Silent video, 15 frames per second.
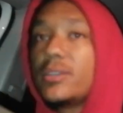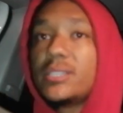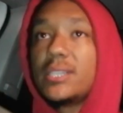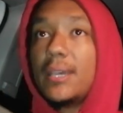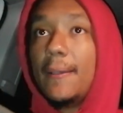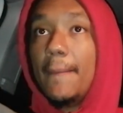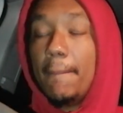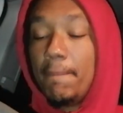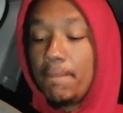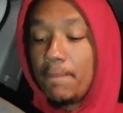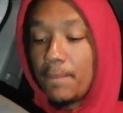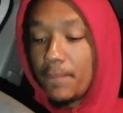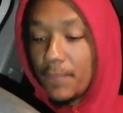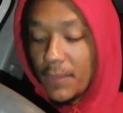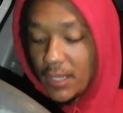because
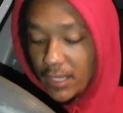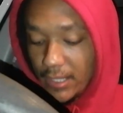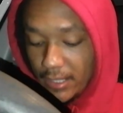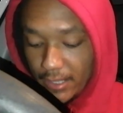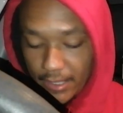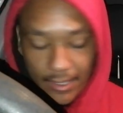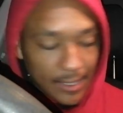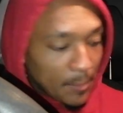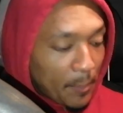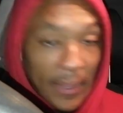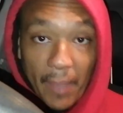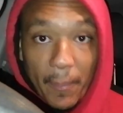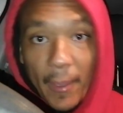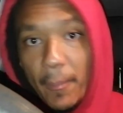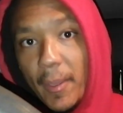
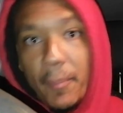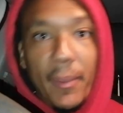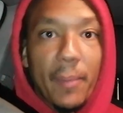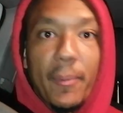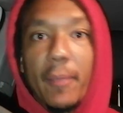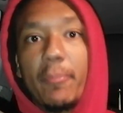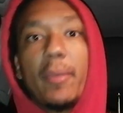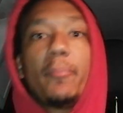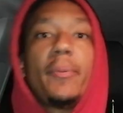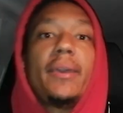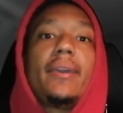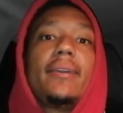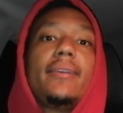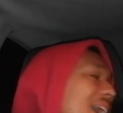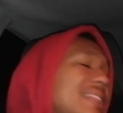ping, ping, ping, ping, ping, ping,
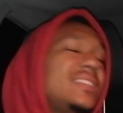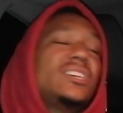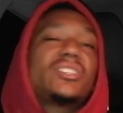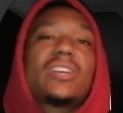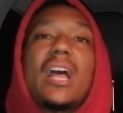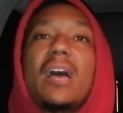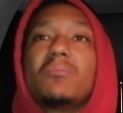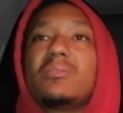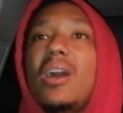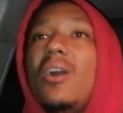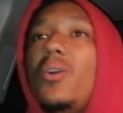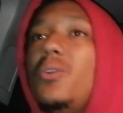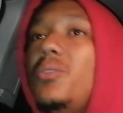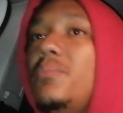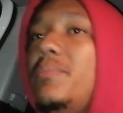ping. That describes
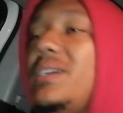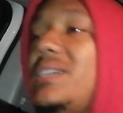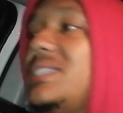the whole